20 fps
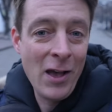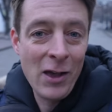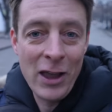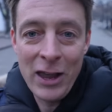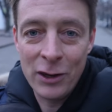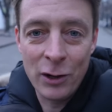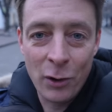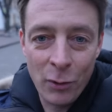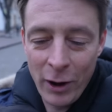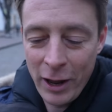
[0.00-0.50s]

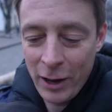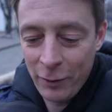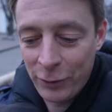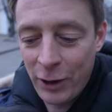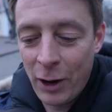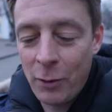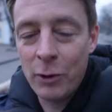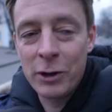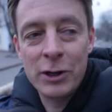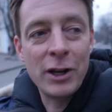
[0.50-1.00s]
Either way, if
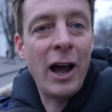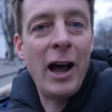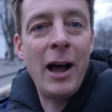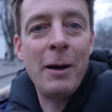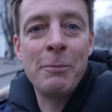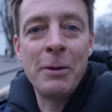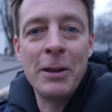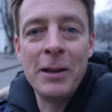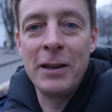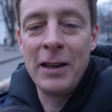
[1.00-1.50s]
that were to
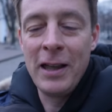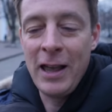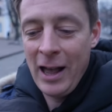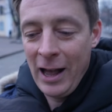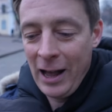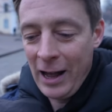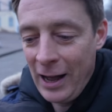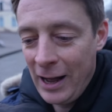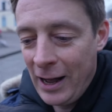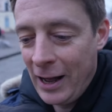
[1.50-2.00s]
happen,
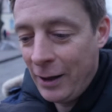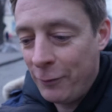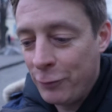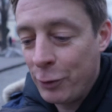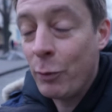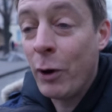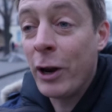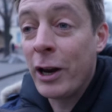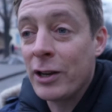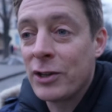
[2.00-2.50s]
if
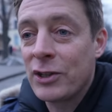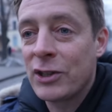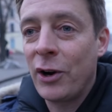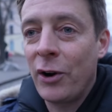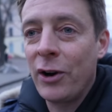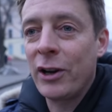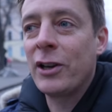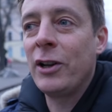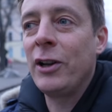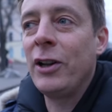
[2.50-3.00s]
you want
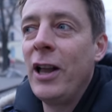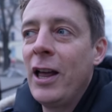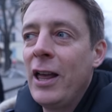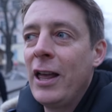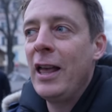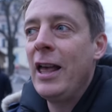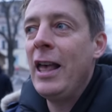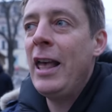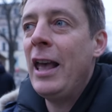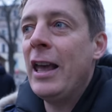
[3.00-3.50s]
historical
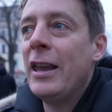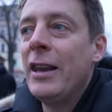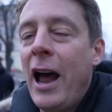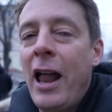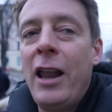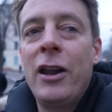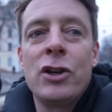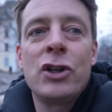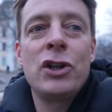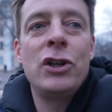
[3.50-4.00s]

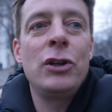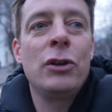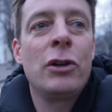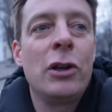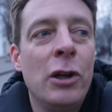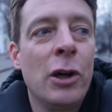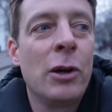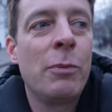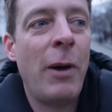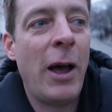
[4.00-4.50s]
analogy, you
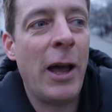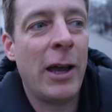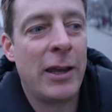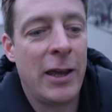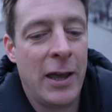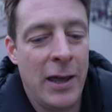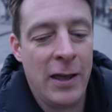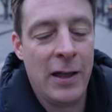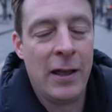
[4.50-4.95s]
can look back